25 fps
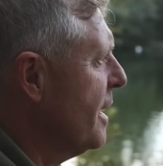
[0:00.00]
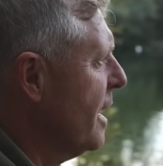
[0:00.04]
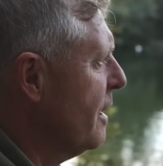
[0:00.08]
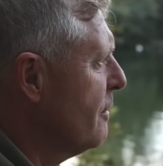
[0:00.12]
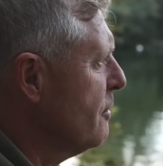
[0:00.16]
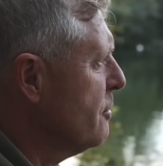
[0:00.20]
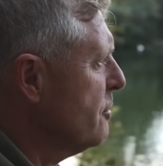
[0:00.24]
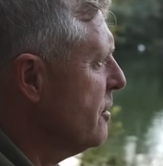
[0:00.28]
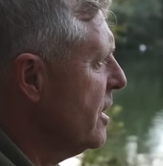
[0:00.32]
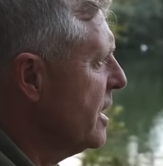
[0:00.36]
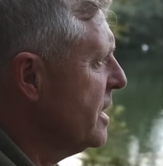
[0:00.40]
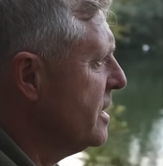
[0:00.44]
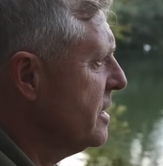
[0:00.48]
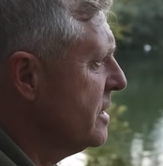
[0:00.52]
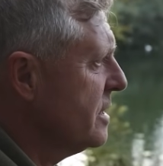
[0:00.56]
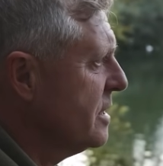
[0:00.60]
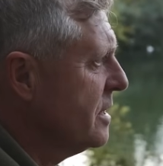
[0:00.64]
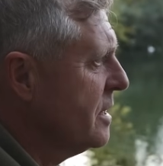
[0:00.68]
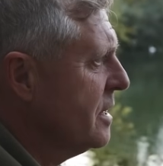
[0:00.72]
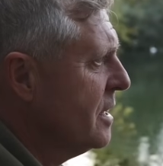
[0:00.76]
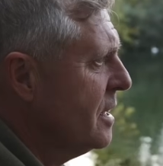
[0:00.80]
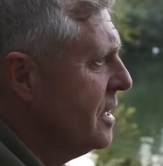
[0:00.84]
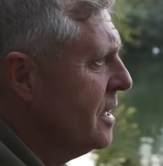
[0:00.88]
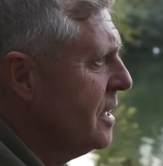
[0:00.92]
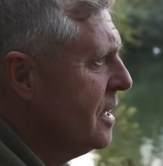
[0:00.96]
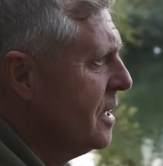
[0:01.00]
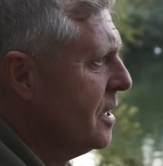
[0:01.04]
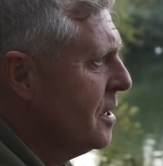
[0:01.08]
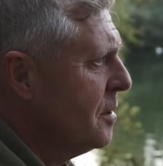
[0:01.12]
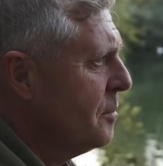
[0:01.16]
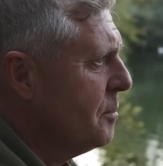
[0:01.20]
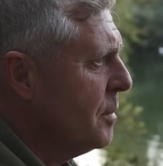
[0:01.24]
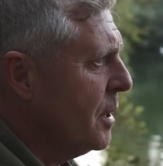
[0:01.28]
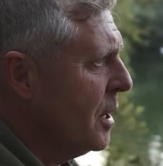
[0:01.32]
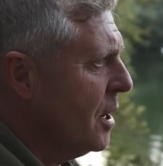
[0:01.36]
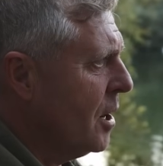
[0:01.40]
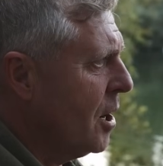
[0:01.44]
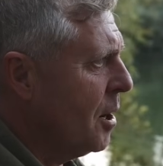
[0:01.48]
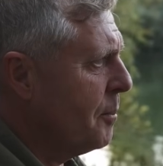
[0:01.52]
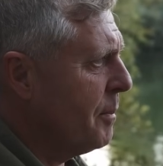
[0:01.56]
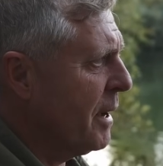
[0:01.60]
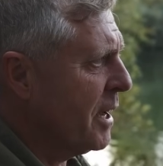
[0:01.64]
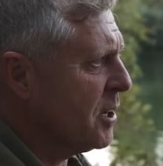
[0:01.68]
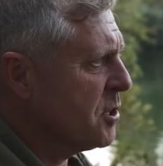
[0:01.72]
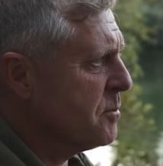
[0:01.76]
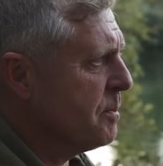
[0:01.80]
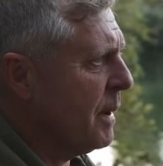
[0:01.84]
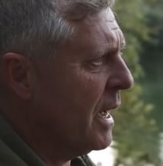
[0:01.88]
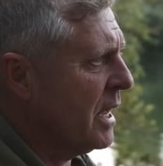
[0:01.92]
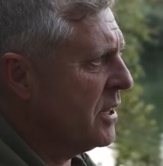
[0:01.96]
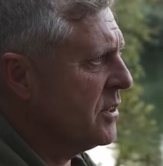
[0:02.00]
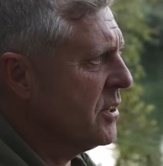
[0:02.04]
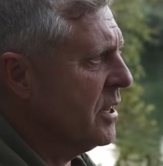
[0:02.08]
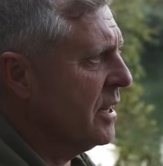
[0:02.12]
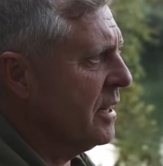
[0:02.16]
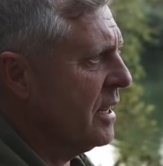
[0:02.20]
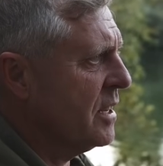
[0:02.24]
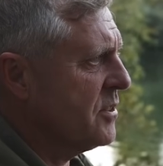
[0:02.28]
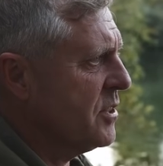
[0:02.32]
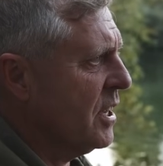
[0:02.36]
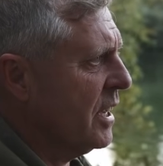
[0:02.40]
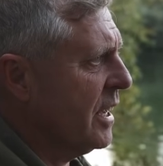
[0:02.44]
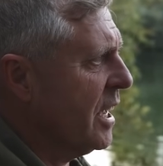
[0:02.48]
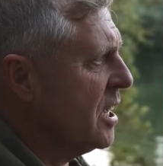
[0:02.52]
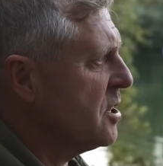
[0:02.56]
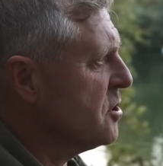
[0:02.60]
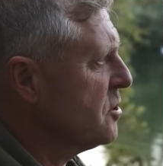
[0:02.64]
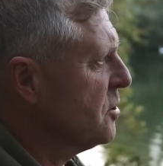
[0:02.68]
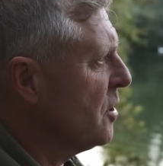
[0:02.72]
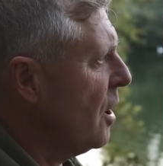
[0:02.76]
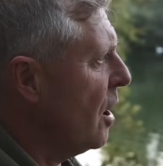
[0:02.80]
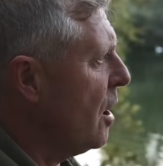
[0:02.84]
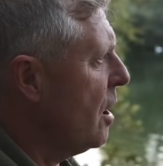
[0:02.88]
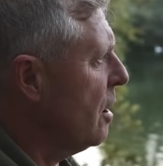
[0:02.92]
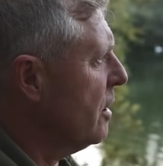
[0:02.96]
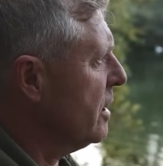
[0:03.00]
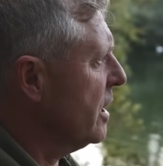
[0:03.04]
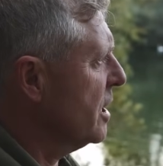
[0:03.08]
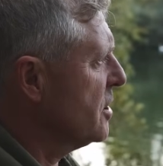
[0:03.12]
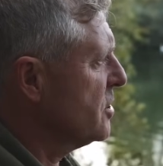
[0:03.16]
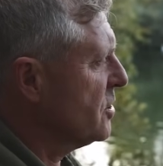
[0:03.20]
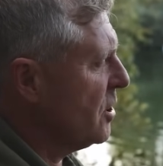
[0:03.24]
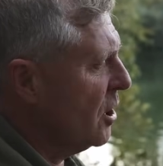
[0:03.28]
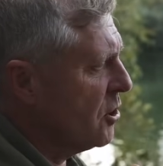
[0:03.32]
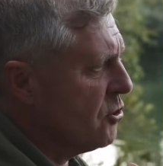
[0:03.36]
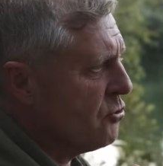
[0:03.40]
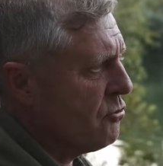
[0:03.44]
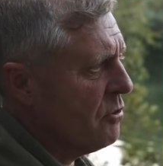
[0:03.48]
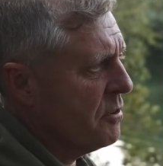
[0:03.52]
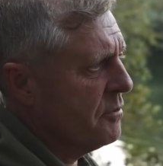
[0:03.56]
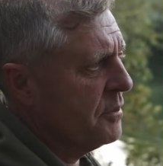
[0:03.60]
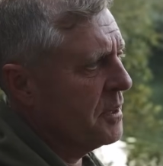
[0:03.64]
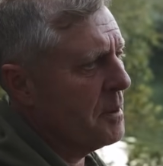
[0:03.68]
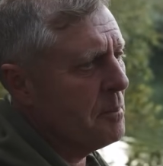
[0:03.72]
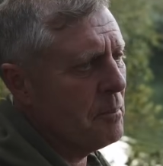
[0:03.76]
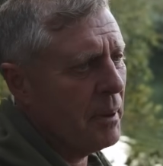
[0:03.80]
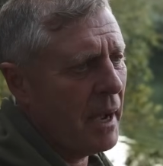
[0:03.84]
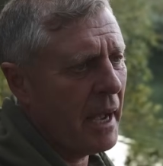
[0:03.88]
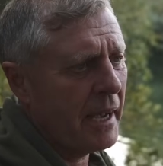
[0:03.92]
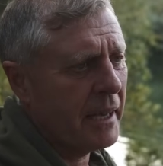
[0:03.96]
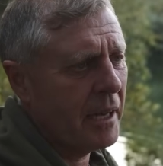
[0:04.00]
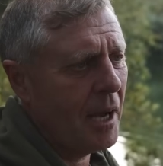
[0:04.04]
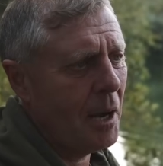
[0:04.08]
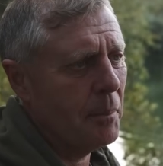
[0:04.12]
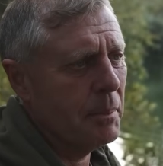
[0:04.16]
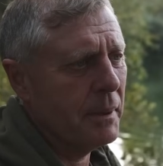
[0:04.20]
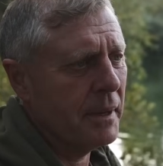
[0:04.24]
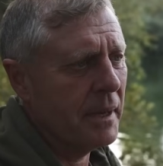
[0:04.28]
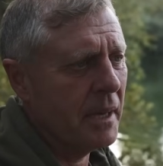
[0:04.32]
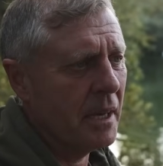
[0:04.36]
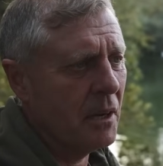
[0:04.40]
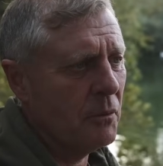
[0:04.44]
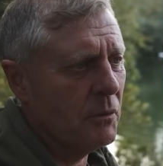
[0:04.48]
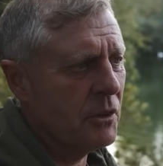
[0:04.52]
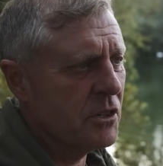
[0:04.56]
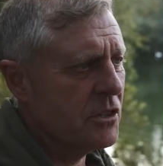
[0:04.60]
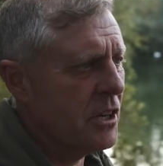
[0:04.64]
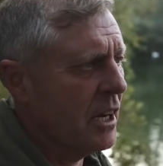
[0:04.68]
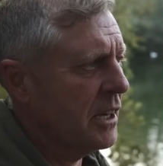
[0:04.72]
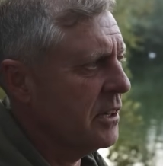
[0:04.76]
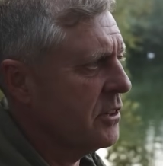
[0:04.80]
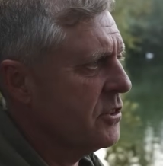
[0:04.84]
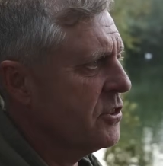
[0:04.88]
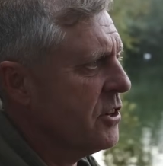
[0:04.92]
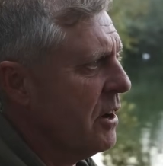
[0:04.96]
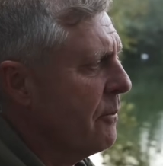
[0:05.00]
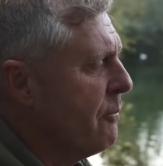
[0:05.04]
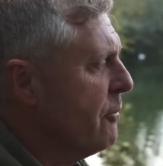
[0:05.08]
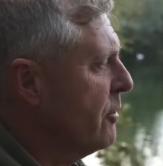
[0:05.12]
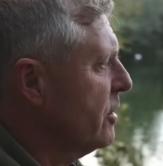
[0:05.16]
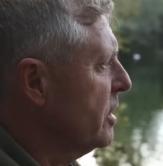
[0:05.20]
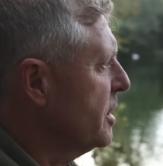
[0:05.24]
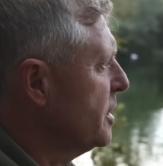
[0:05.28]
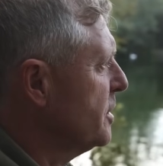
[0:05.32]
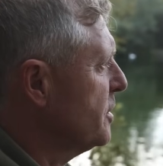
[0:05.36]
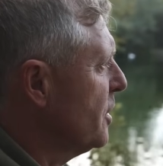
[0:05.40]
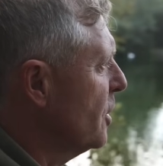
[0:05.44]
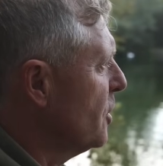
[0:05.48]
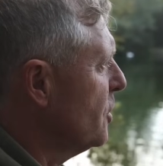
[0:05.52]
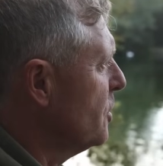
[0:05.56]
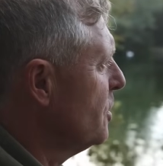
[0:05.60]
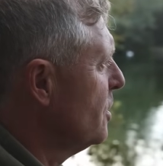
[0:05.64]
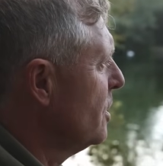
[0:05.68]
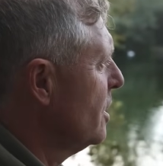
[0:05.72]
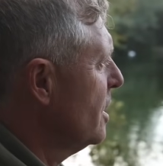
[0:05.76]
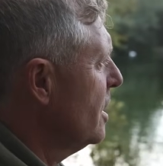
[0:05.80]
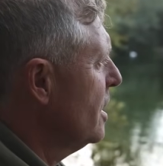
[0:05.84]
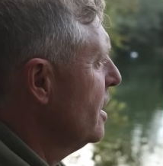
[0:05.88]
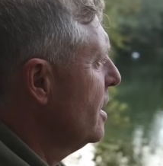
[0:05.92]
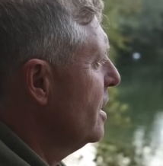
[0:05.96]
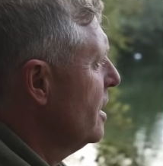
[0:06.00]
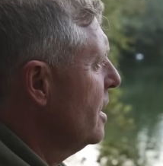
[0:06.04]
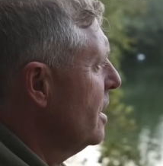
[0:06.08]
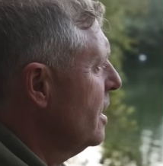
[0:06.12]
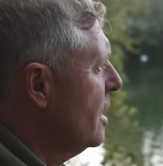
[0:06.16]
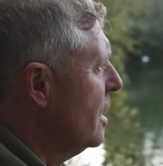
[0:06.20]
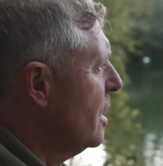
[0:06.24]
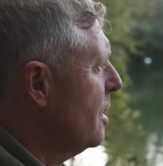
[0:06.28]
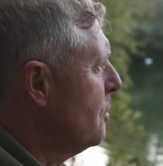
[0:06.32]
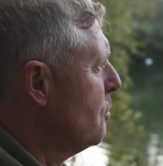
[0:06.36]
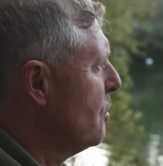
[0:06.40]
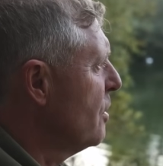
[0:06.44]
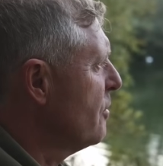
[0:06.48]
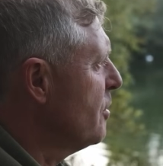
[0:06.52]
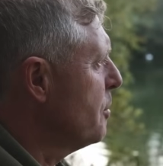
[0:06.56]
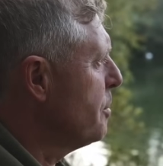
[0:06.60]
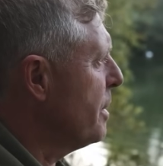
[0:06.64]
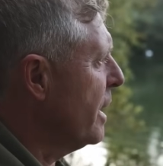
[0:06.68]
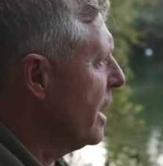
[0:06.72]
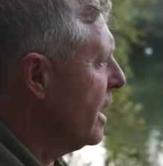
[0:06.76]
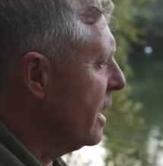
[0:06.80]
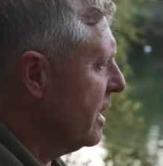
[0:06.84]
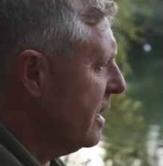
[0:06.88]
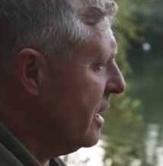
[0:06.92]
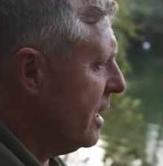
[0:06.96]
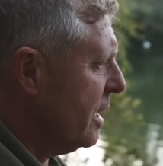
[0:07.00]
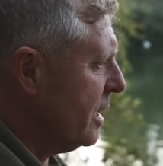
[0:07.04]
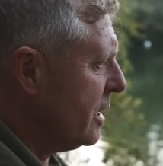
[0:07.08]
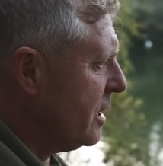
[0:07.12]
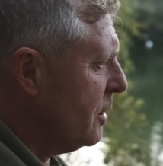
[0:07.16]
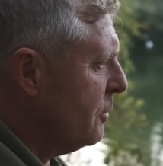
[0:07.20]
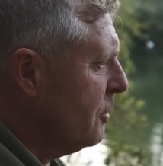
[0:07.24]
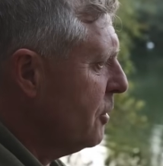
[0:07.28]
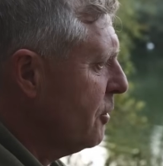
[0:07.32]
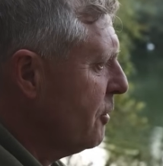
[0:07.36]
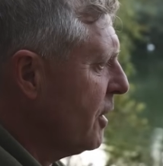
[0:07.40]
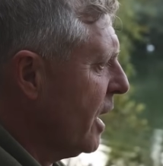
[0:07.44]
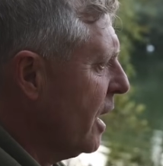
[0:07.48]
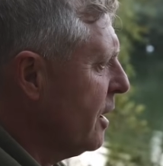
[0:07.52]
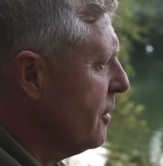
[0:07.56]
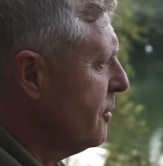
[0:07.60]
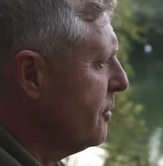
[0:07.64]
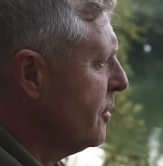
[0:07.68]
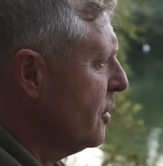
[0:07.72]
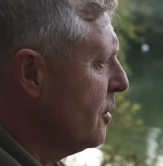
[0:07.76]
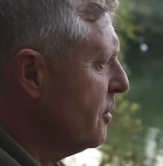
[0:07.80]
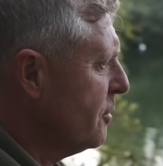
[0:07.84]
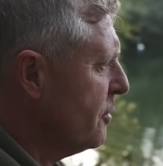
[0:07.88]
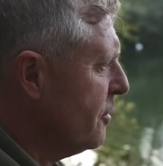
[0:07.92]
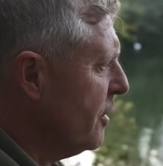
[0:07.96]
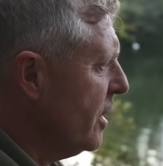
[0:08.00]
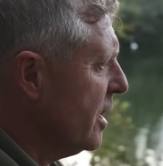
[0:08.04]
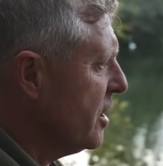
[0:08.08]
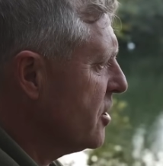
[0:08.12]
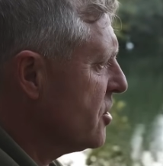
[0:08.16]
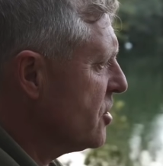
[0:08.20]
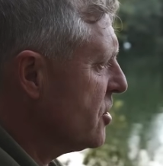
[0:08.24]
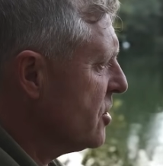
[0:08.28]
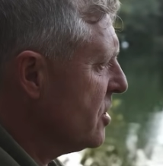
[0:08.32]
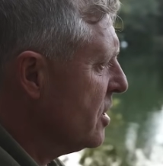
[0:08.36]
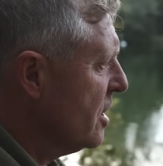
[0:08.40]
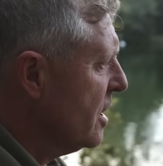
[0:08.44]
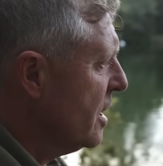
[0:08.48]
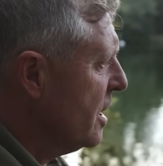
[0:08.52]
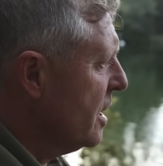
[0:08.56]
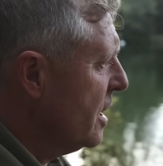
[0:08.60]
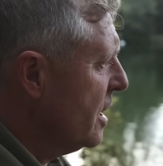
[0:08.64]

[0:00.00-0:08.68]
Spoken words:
the other end, but I'm expecting as it gets dark, they start drifting back up here, which they generally do. and with a bit of luck, we'll get a few fish.